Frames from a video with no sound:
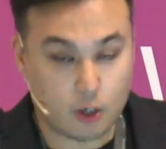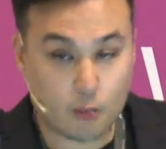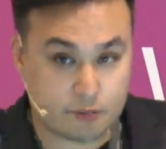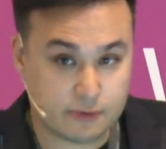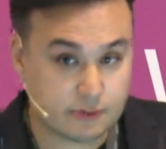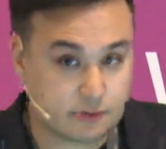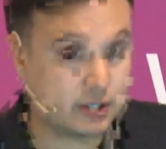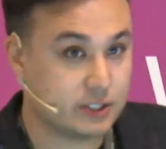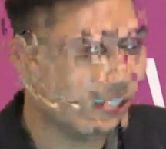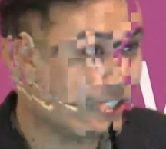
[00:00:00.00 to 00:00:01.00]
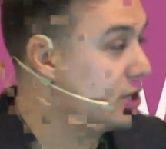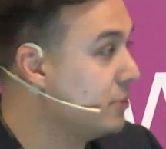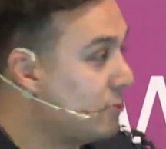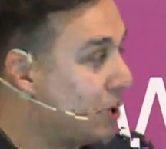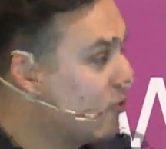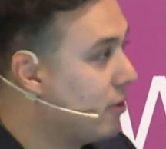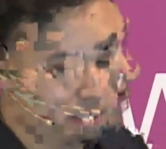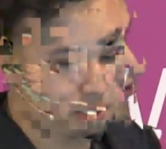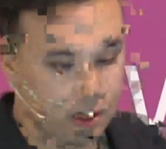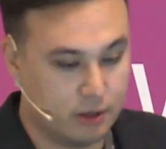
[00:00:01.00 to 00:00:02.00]
And I'm going to be actually showing you this a
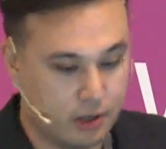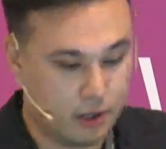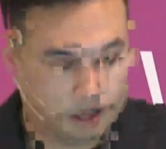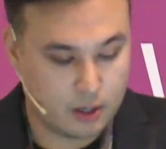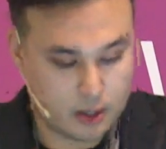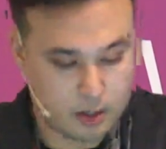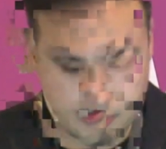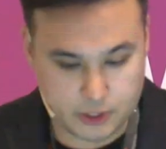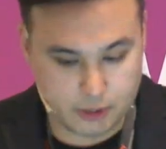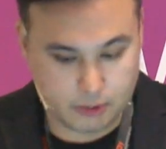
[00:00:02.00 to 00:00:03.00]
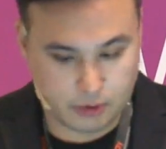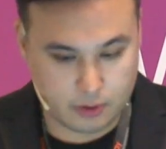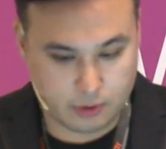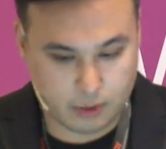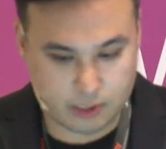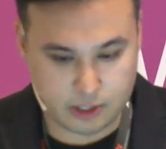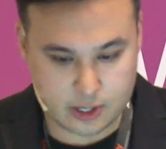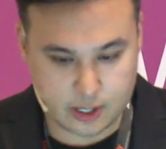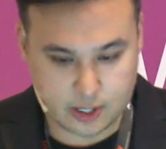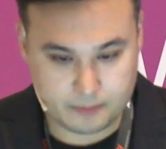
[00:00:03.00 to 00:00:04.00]
lot because it's the thing that
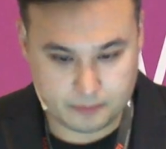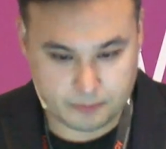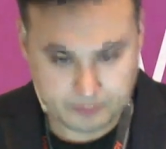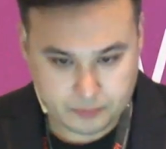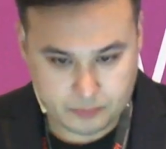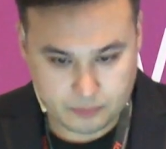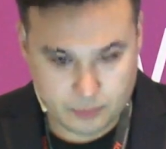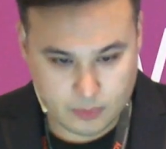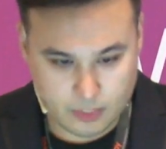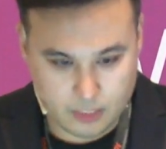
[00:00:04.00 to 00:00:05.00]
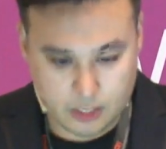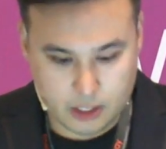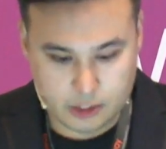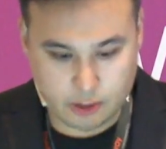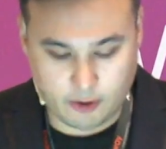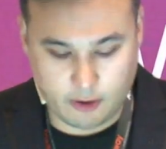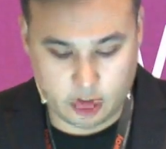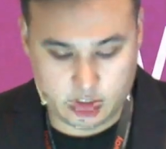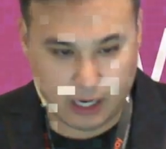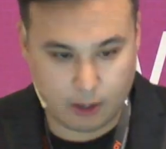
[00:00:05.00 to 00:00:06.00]
allows you to interactively
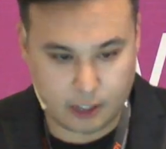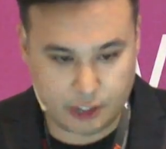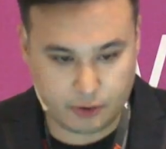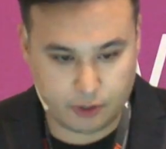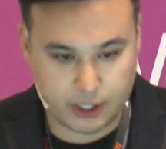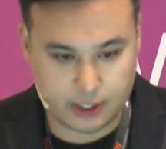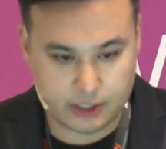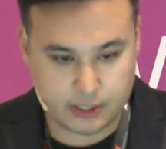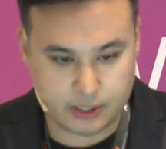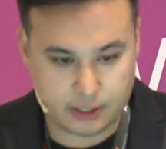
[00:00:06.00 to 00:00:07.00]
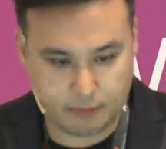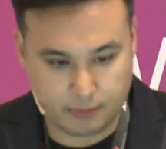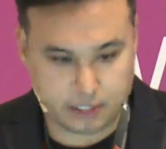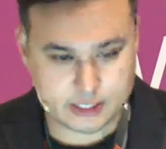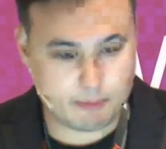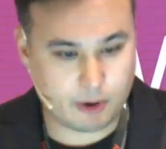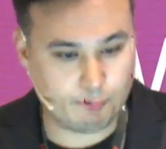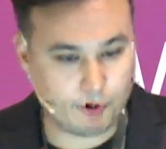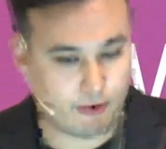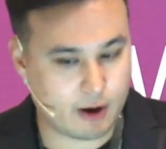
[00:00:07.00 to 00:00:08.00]
experiment with our APIs
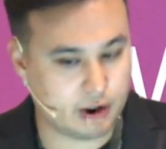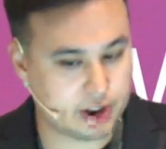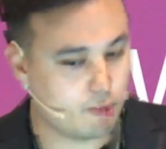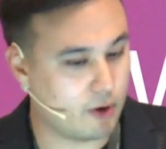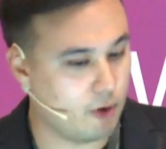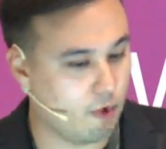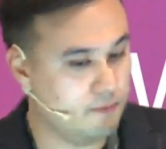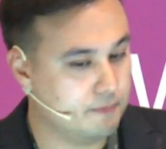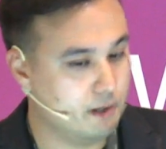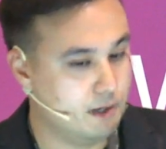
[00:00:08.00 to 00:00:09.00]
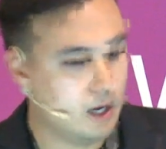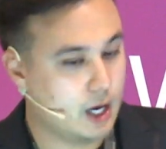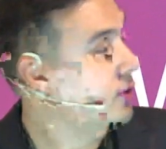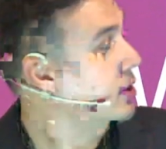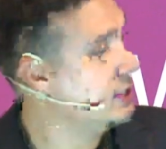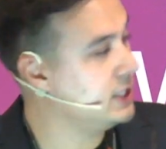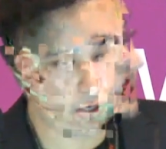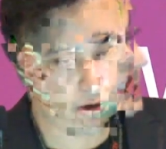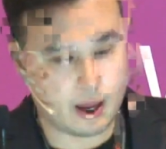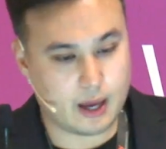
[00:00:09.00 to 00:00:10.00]
without a single line of code.
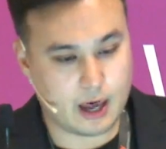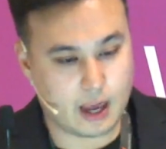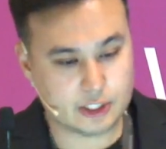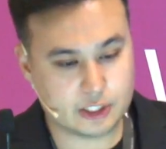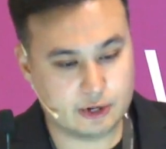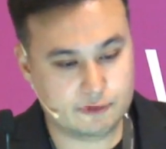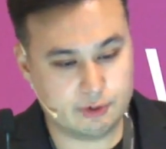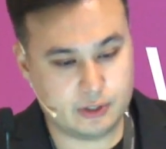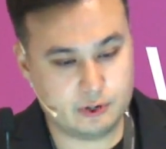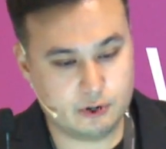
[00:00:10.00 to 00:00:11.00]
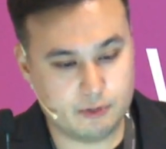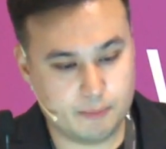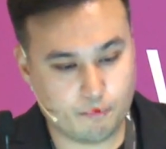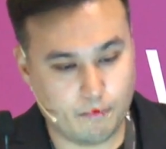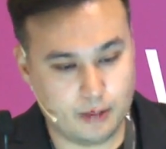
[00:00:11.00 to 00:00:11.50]
It's all clicking and